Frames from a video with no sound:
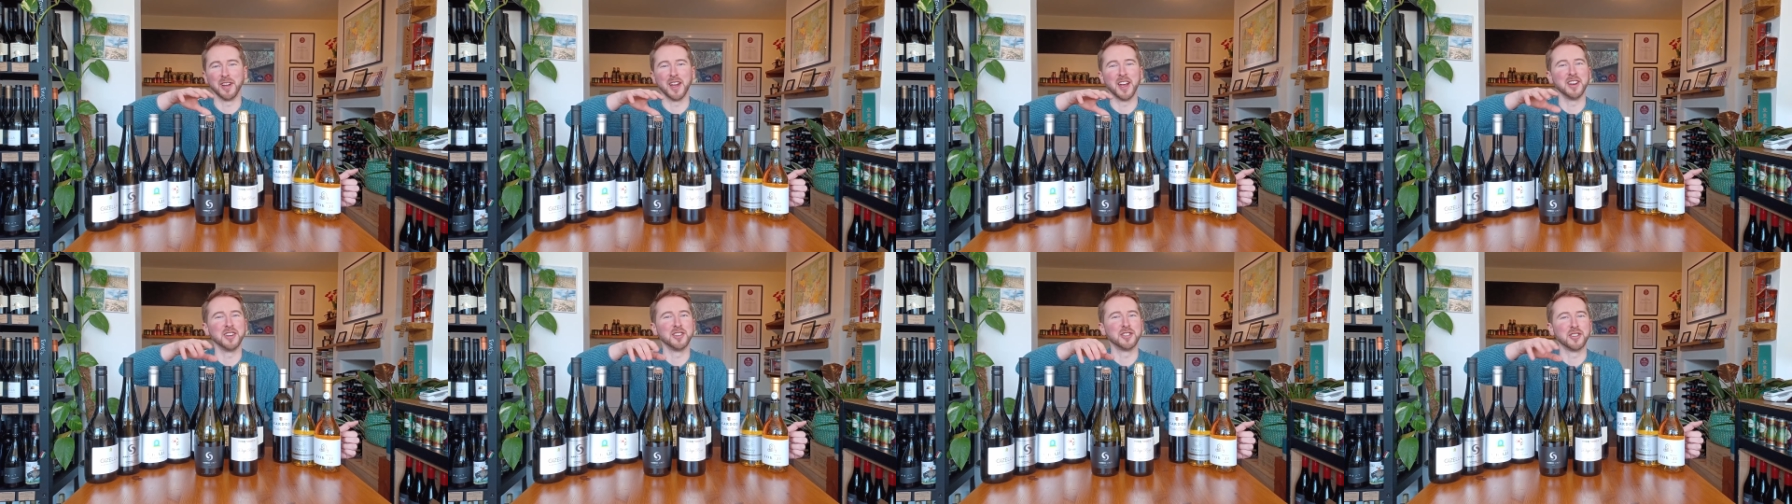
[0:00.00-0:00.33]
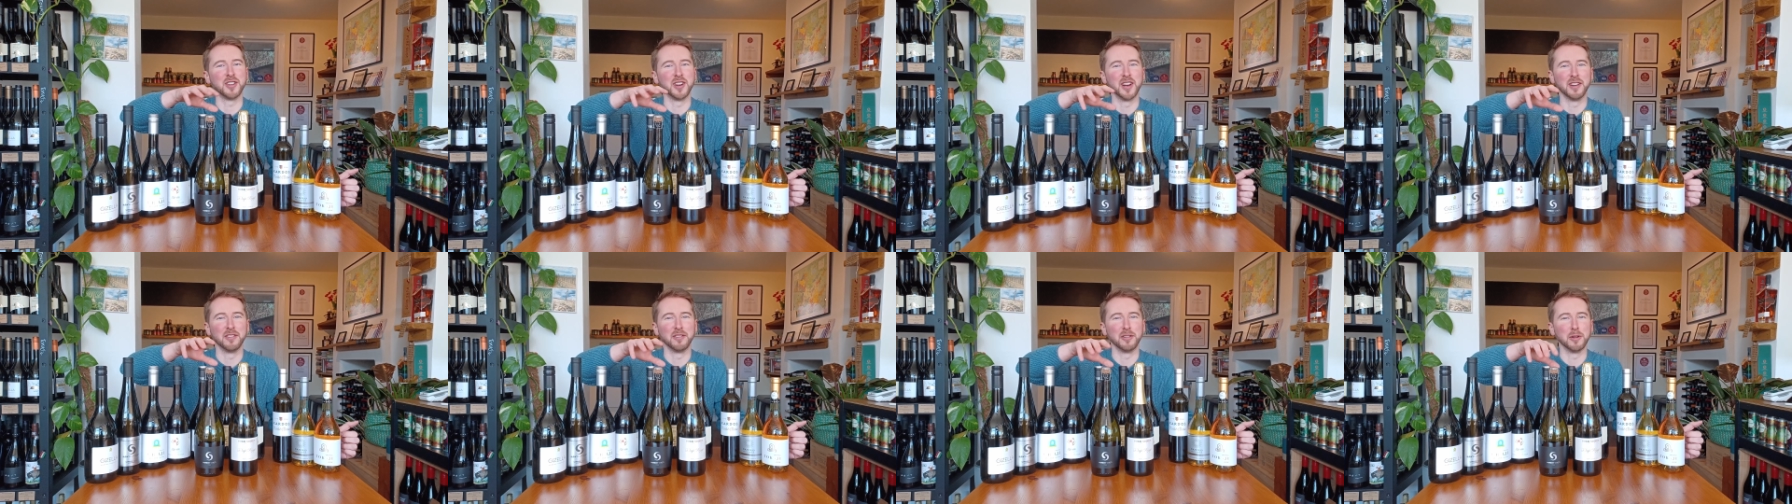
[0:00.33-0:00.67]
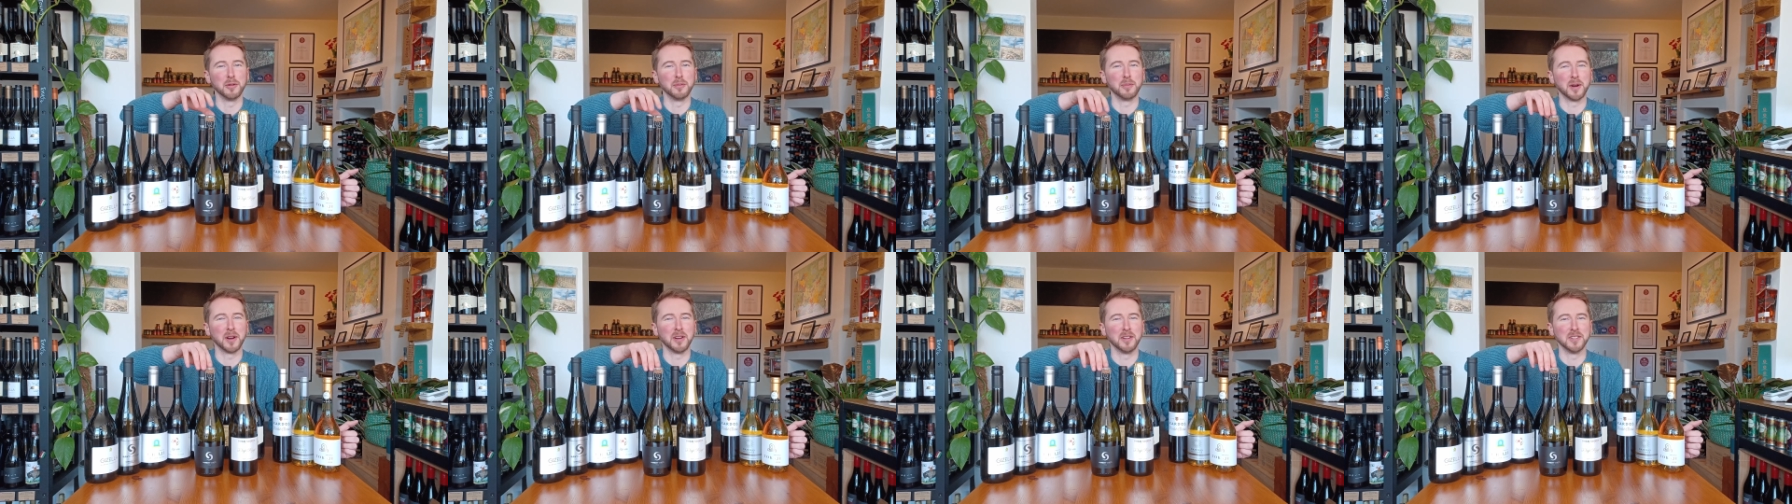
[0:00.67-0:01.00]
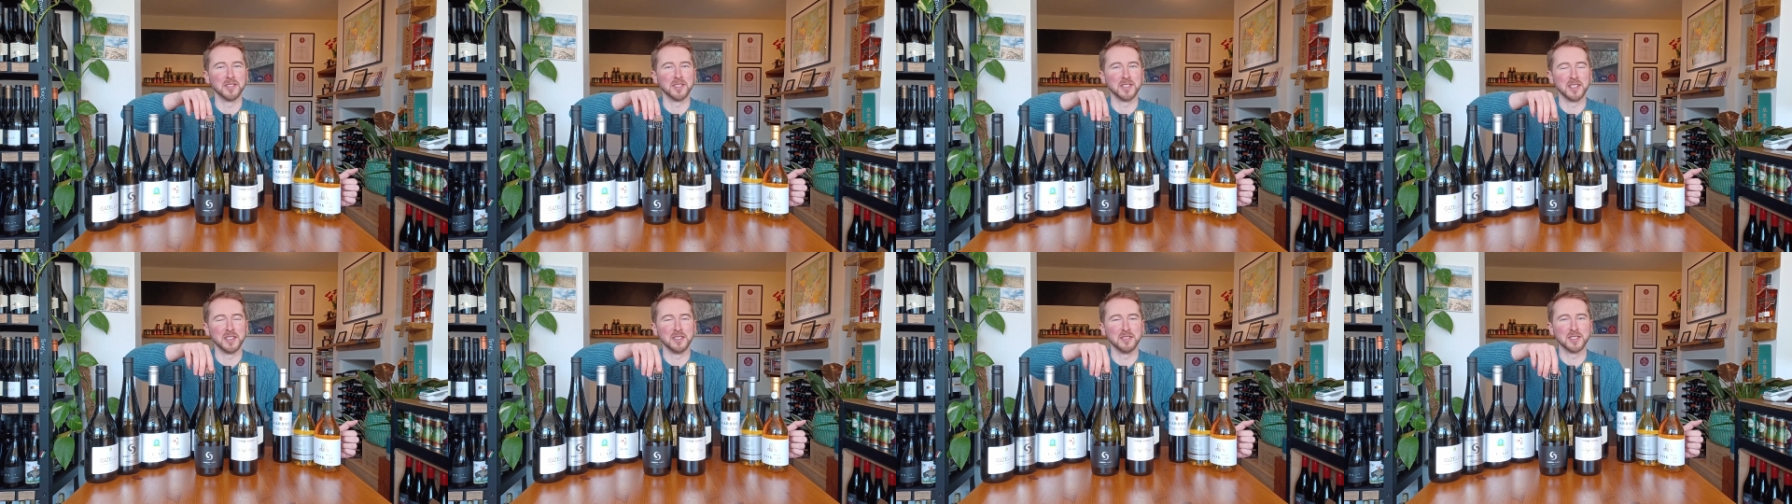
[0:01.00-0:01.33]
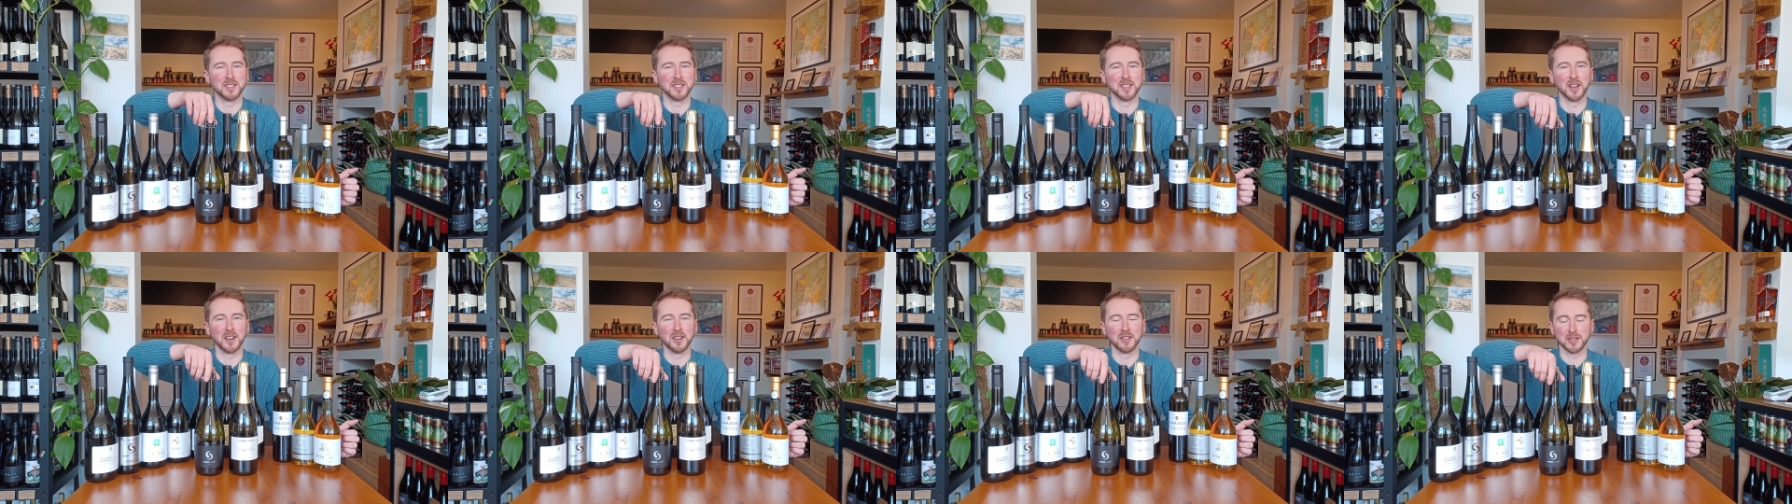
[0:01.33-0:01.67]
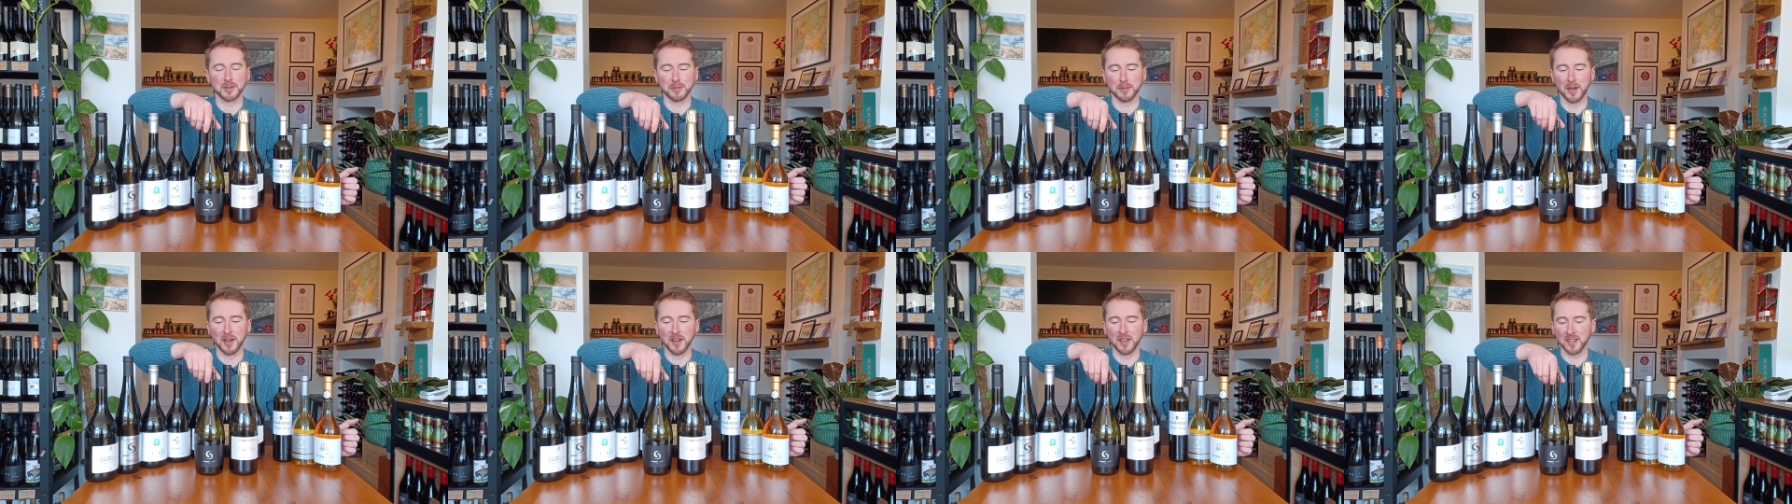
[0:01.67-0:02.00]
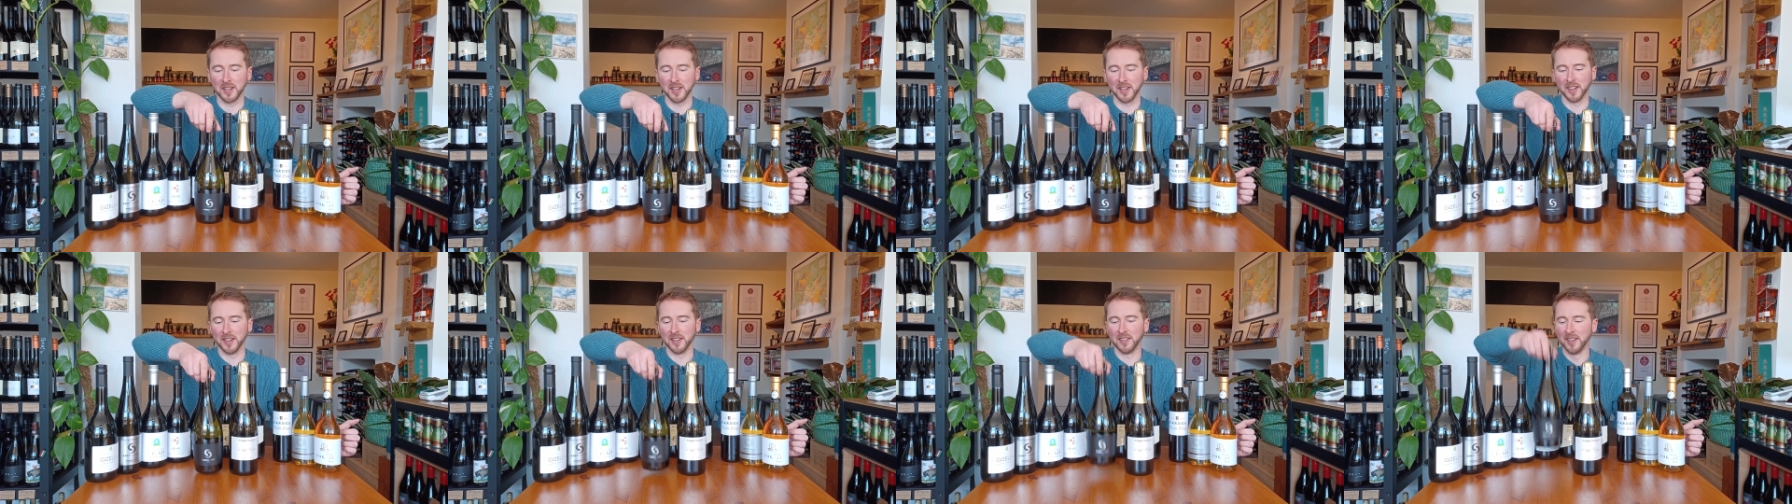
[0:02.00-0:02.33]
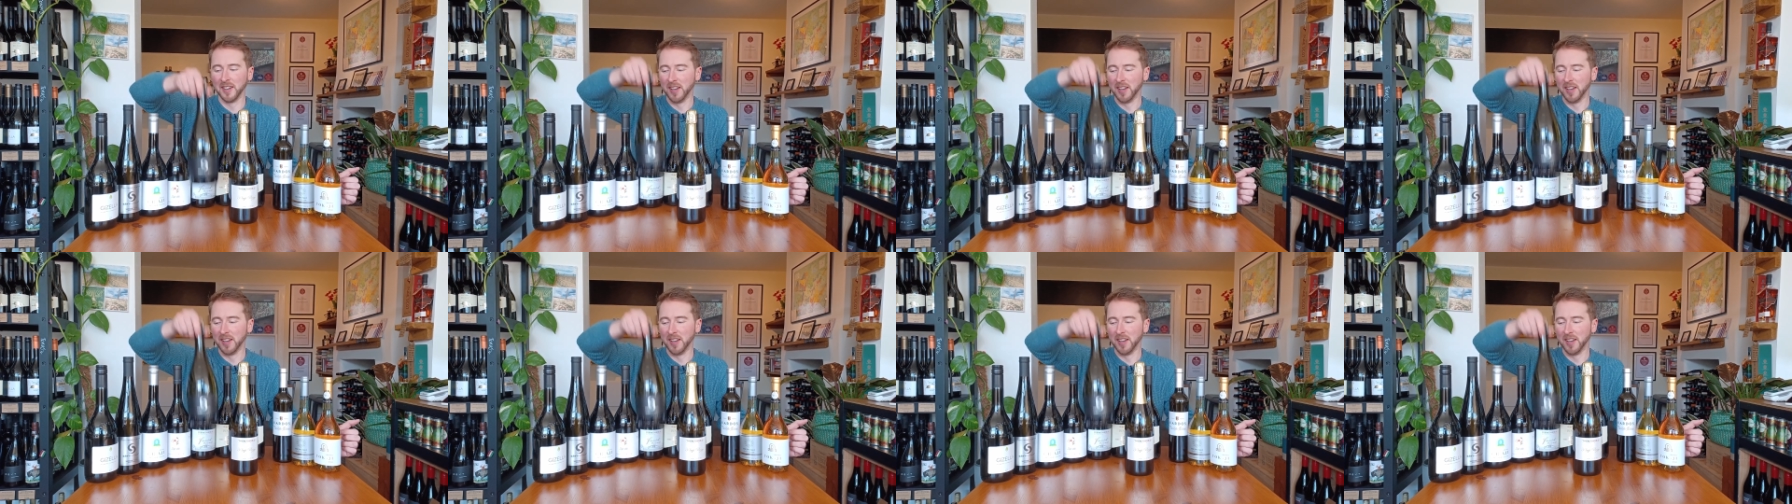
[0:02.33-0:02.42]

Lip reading: entry-level aperitif style sparkling.